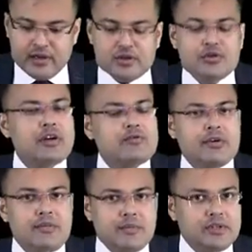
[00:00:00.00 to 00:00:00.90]
So you have to
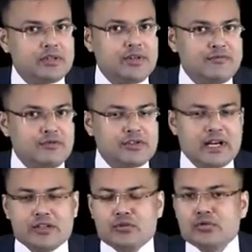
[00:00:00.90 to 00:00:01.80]
remember the
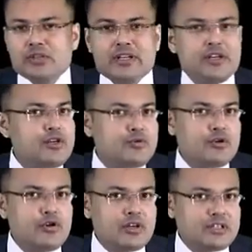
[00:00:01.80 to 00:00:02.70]
lymphocytes. You know that in
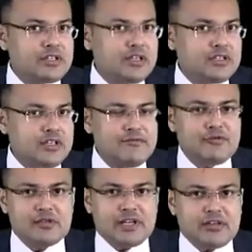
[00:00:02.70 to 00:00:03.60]
tuberculosis there is
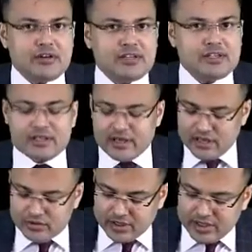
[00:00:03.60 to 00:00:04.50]
lymphocytosis.
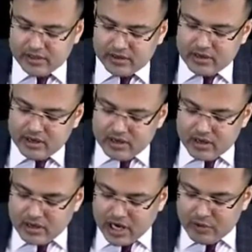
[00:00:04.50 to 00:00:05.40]
So here,
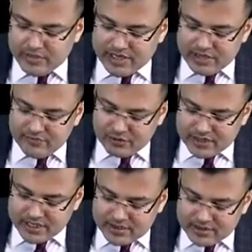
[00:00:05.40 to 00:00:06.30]
how many
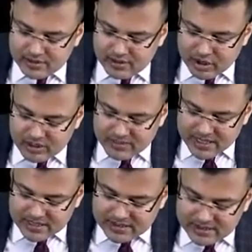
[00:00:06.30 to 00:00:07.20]
lymphocytes on
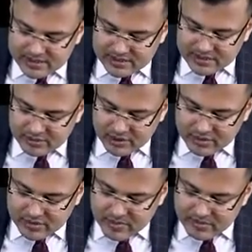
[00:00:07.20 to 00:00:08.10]
paracentesis? You have
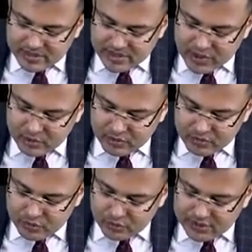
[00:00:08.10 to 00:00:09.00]
to remember the count,
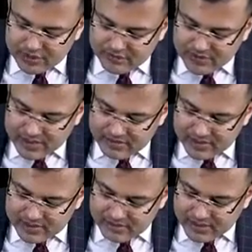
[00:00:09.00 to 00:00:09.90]
more than
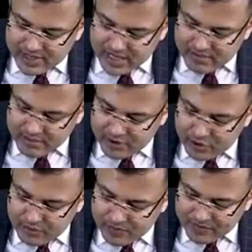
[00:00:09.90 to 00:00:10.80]
500 per mm
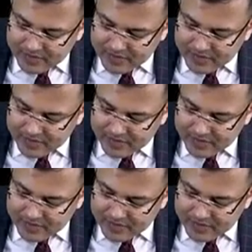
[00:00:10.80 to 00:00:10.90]
cube.